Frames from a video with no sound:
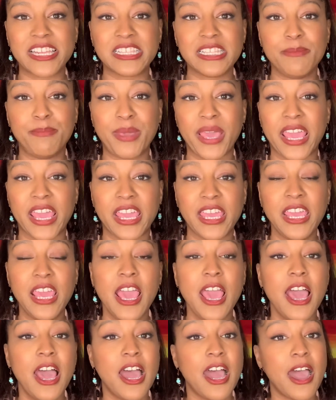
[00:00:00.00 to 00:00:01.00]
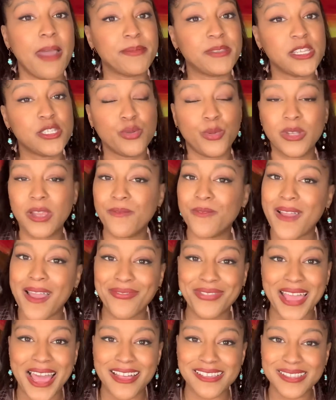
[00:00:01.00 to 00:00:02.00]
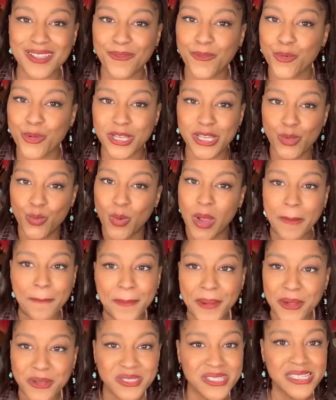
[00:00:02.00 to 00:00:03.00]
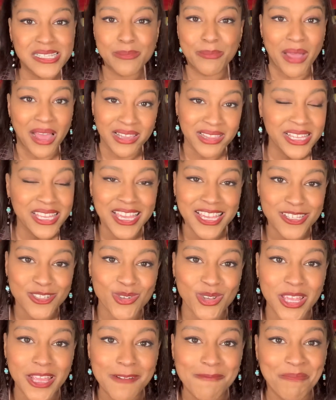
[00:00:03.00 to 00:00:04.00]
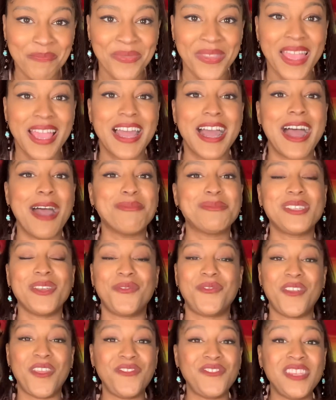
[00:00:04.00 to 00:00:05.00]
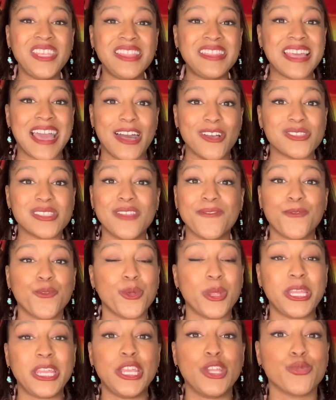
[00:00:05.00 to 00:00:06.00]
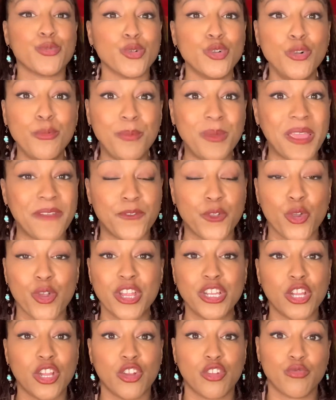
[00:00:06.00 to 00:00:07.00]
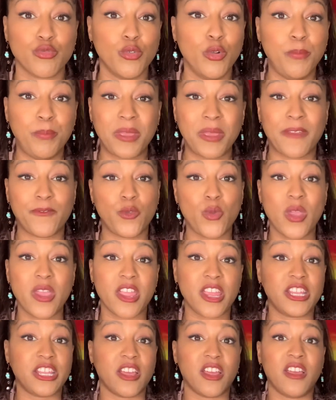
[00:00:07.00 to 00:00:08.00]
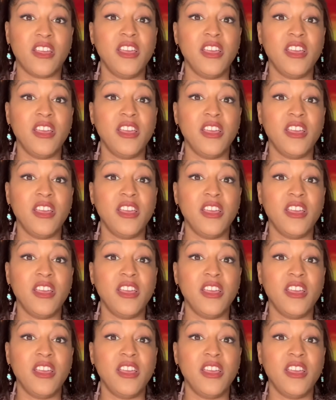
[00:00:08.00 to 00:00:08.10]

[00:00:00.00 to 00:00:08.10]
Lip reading: pay up to $25,000 for any one person's bodily injury, up to $50,000 for any group. If you're in a group, if you're in a,